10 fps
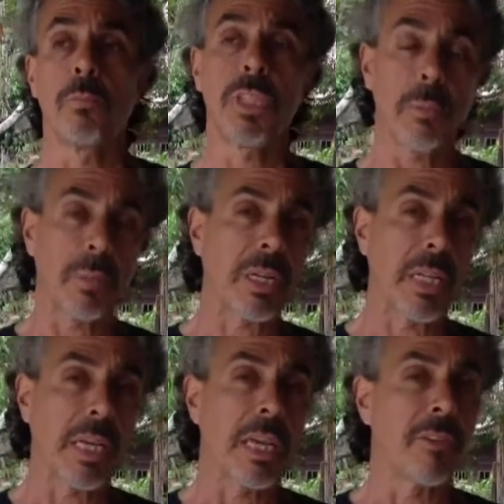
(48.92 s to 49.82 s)

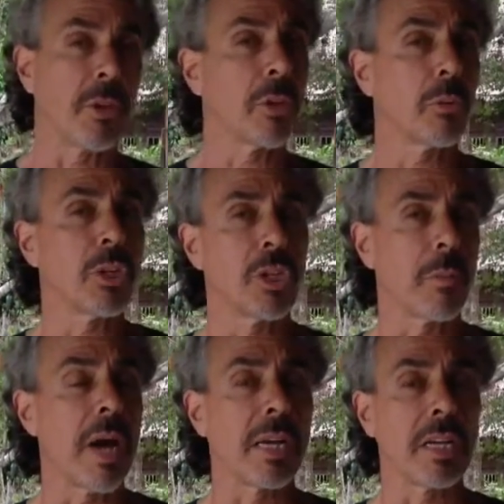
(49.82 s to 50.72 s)
Typically, if you go to a
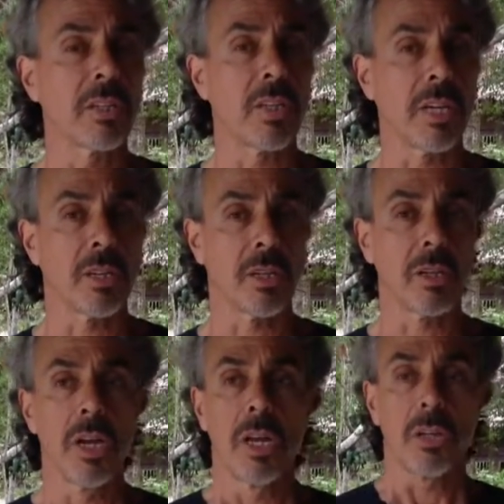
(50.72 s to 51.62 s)
shamanic center,